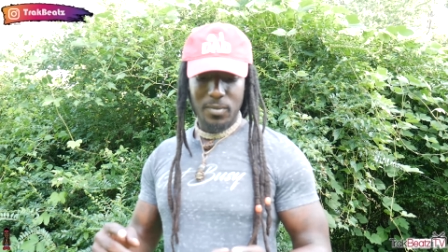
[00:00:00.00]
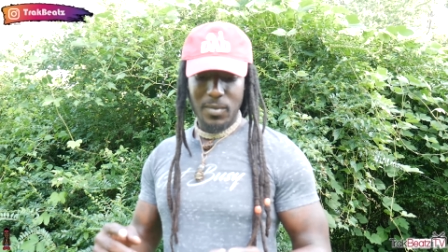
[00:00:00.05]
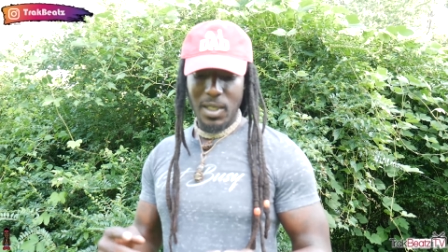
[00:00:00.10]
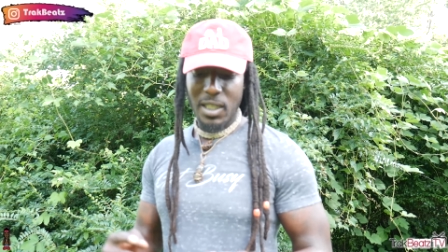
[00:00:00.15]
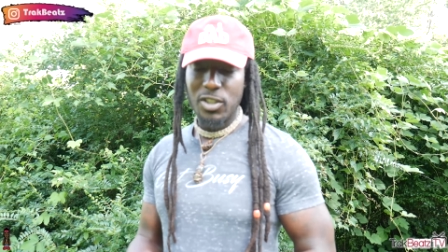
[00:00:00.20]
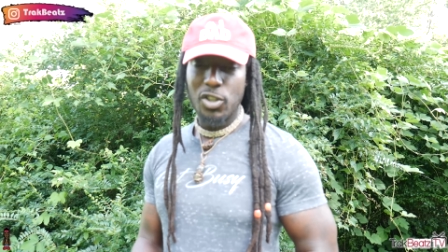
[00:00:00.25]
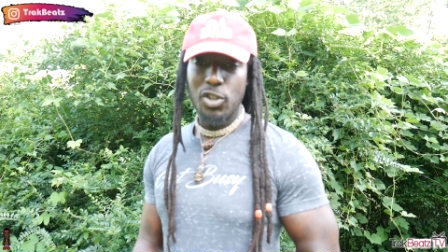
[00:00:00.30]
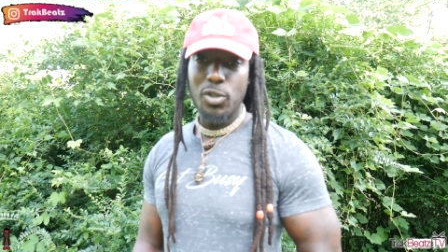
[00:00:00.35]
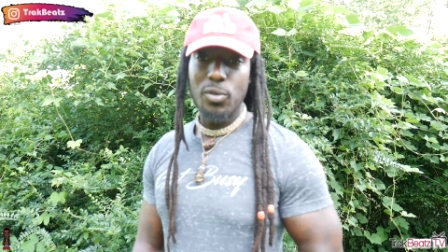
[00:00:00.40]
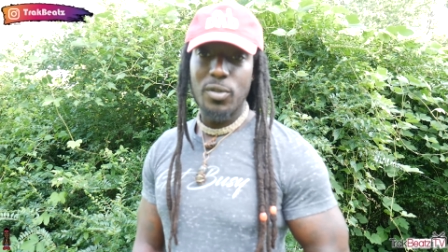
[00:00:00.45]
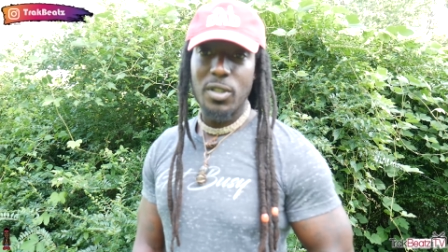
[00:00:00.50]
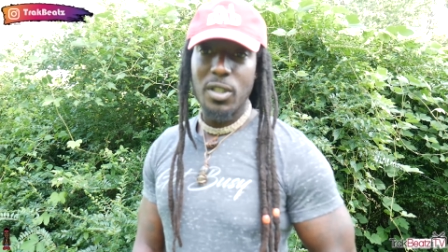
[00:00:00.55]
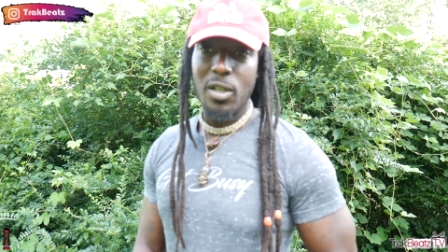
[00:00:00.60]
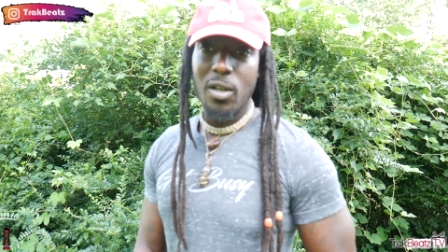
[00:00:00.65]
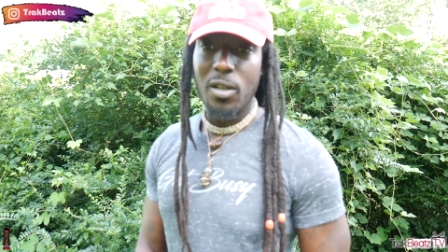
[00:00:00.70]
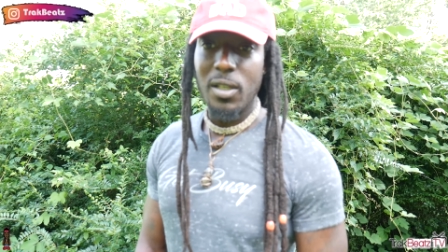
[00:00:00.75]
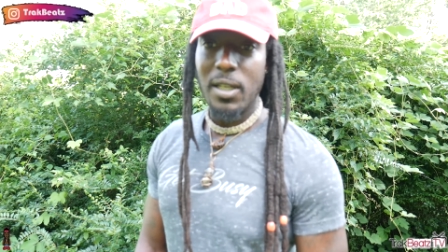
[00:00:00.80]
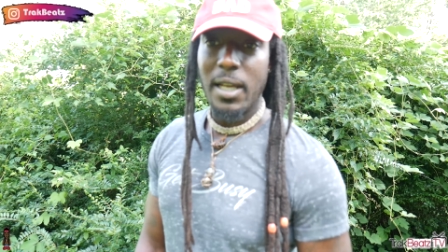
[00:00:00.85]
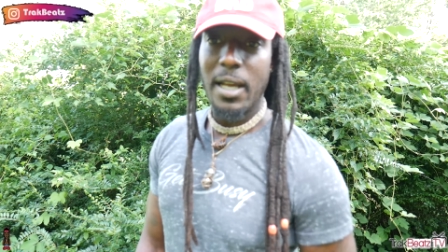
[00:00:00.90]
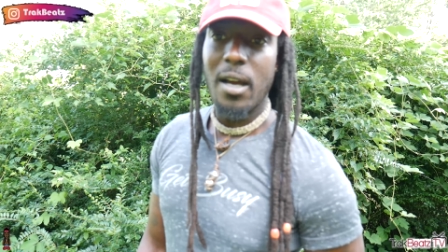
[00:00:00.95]
that's using
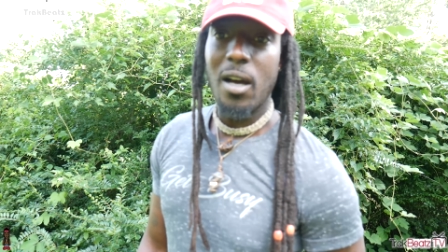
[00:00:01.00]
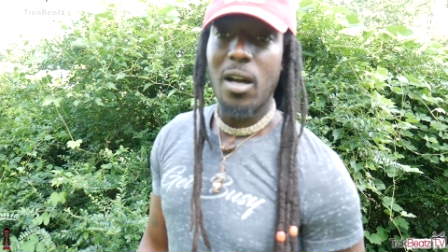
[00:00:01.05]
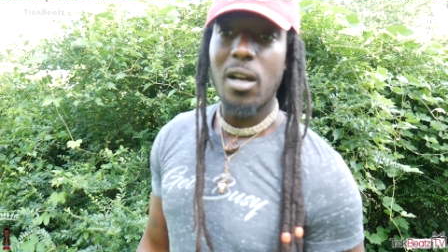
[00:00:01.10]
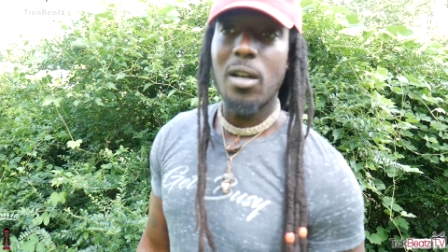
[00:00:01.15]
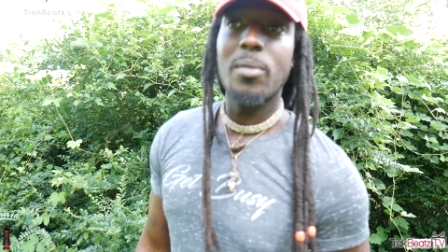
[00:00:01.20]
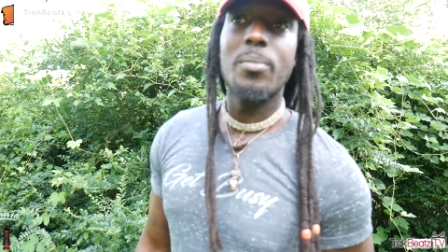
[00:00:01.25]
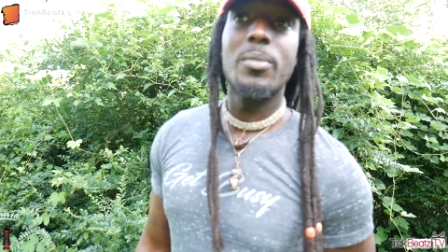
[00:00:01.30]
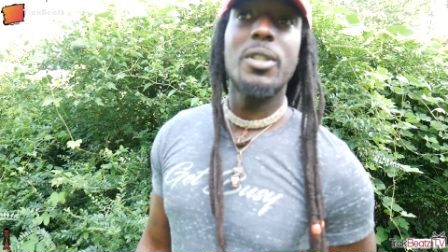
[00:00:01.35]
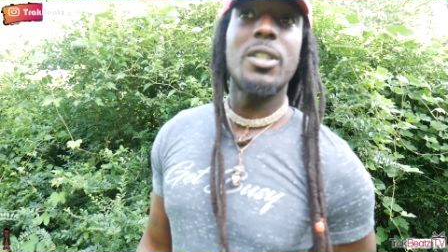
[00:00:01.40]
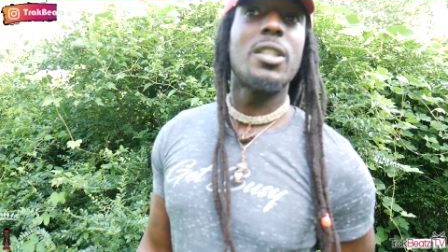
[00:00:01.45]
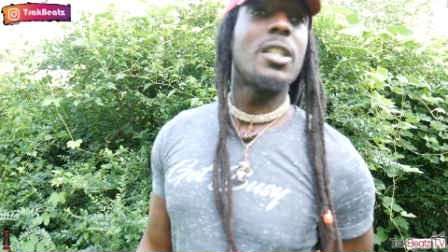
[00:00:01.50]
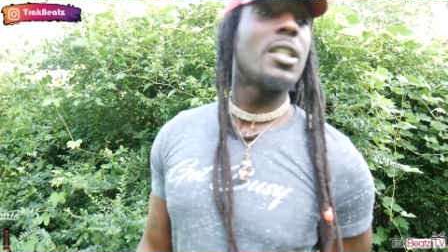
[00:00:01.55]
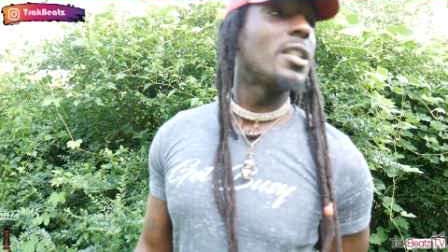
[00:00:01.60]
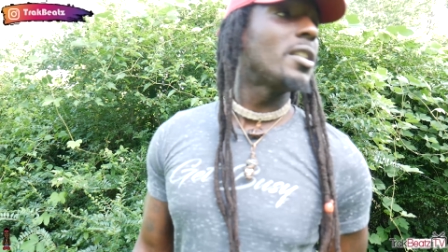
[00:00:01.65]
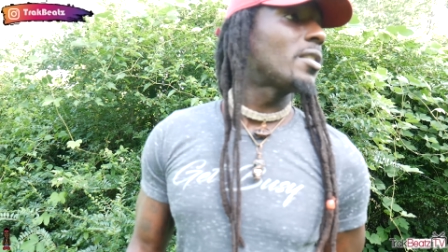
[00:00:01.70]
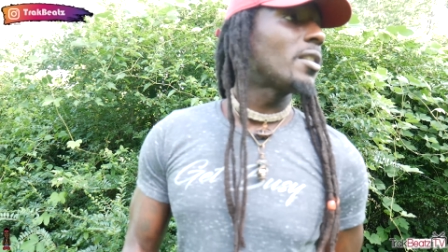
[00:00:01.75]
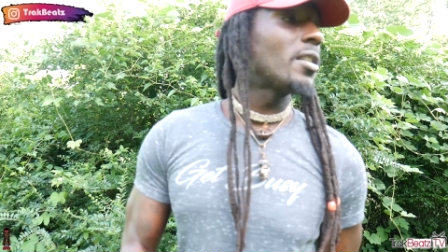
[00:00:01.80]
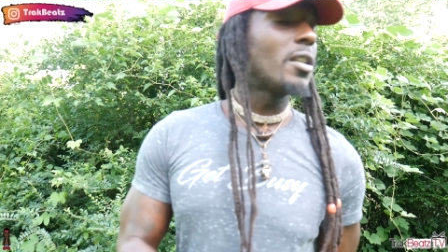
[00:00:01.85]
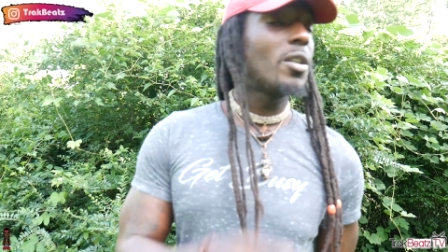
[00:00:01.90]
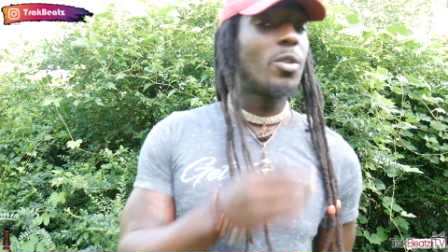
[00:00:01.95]
all that heart
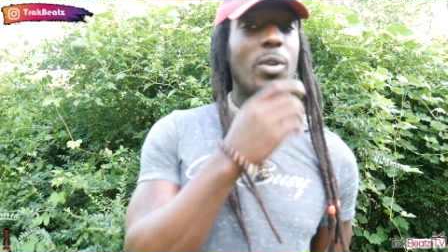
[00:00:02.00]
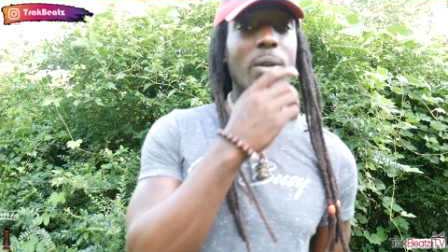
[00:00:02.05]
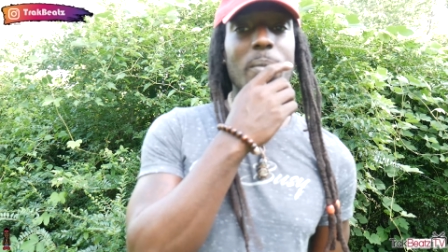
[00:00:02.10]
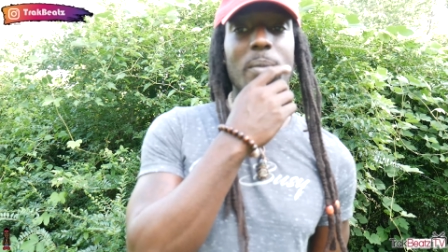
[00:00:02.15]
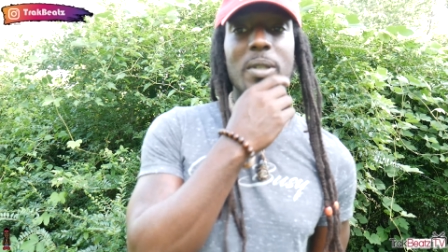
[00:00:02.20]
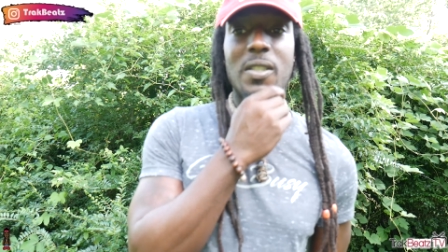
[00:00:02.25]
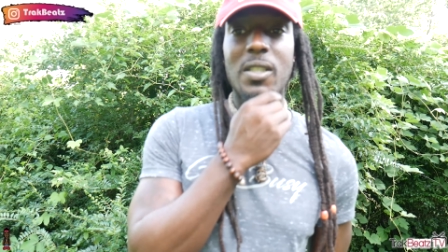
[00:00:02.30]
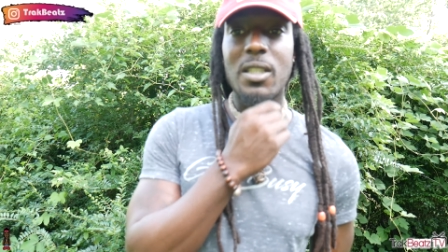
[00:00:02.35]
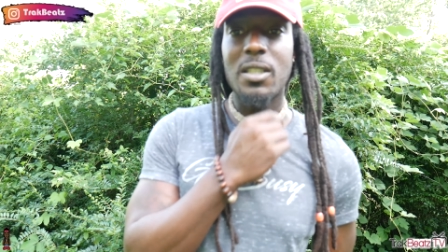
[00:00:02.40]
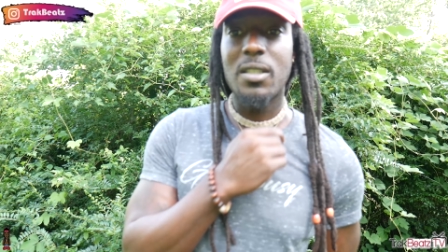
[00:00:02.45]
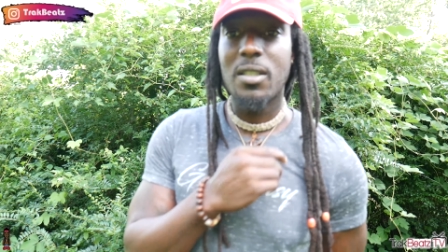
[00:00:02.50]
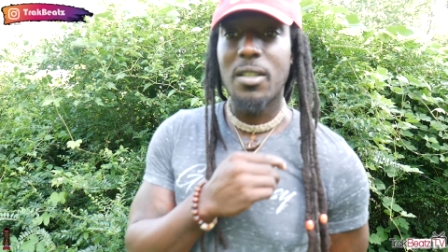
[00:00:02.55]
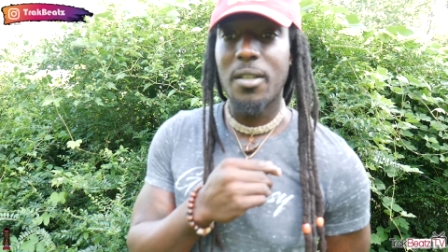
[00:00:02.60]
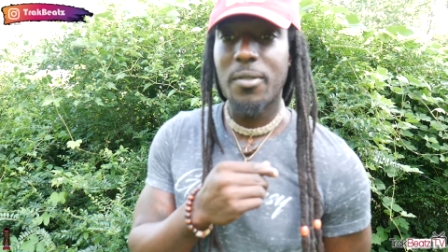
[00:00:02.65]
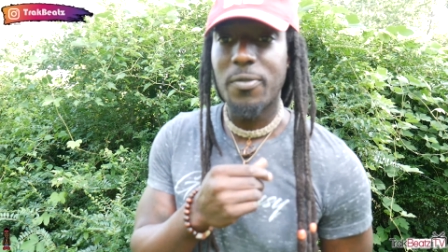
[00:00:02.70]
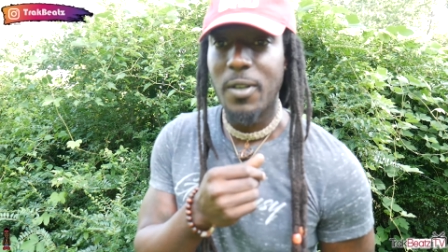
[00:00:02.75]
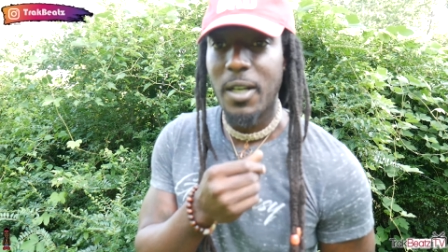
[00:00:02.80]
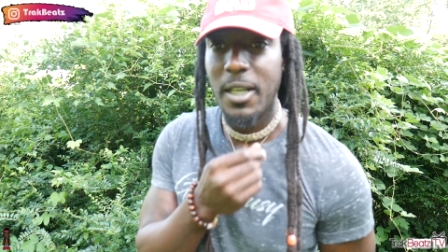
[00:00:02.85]
machines and equipments and stuff,